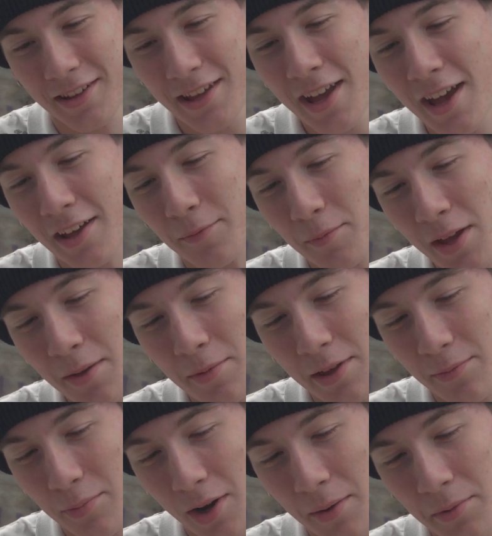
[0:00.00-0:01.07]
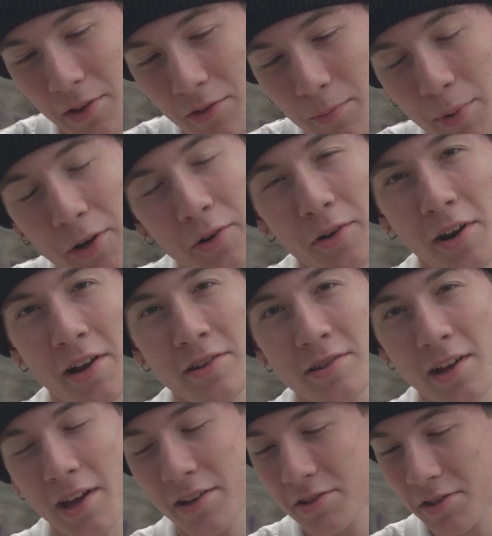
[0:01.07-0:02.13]
Yeah, maybe. Probably a spoke
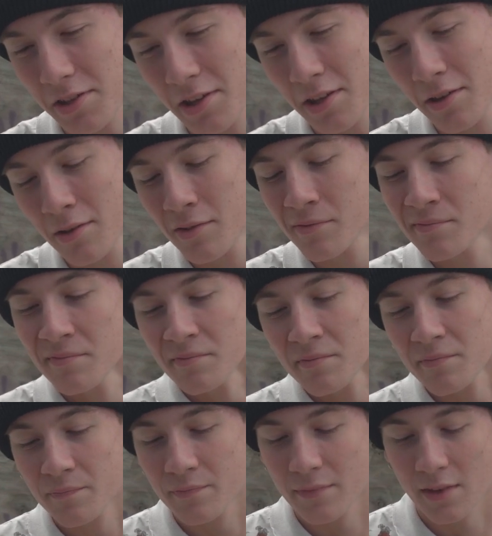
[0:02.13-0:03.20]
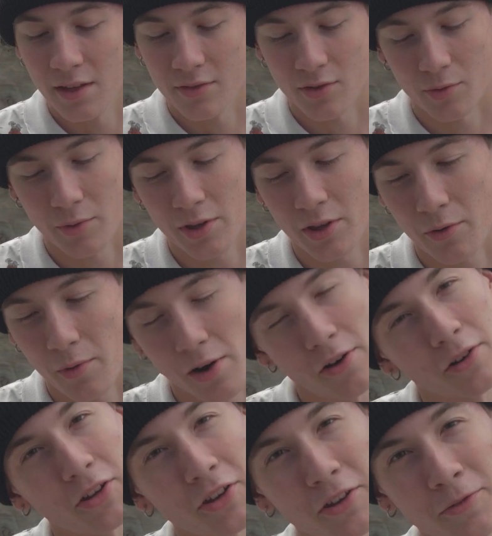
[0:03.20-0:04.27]
wrench, actually. It's a really
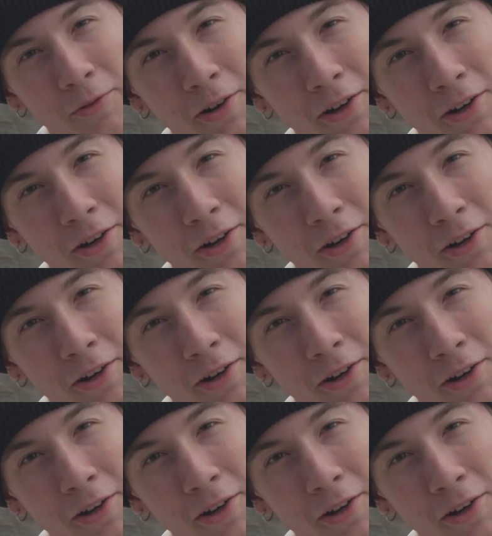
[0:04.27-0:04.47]
weird looking